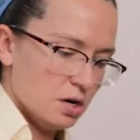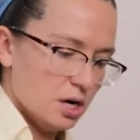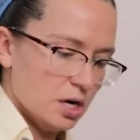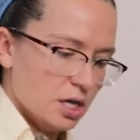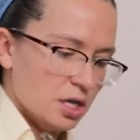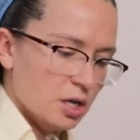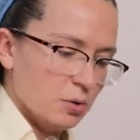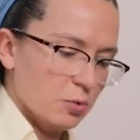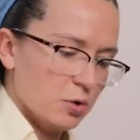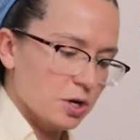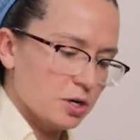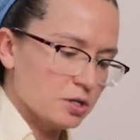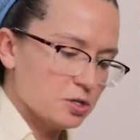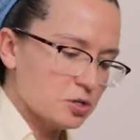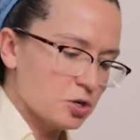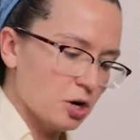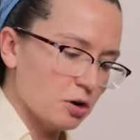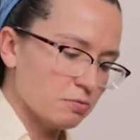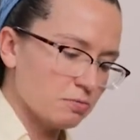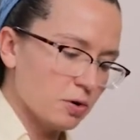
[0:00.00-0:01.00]
And then we're going to
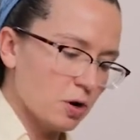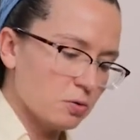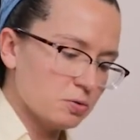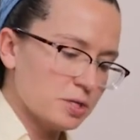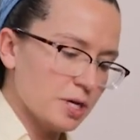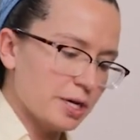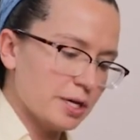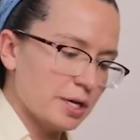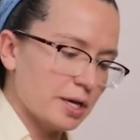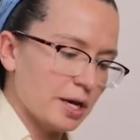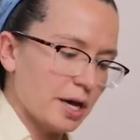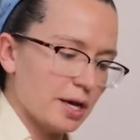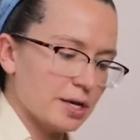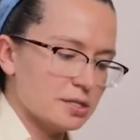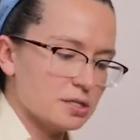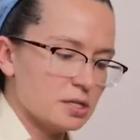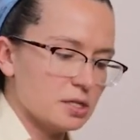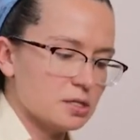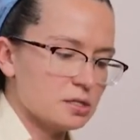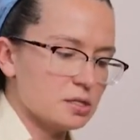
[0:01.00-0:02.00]
start rotating as
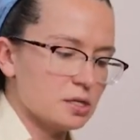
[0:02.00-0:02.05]
these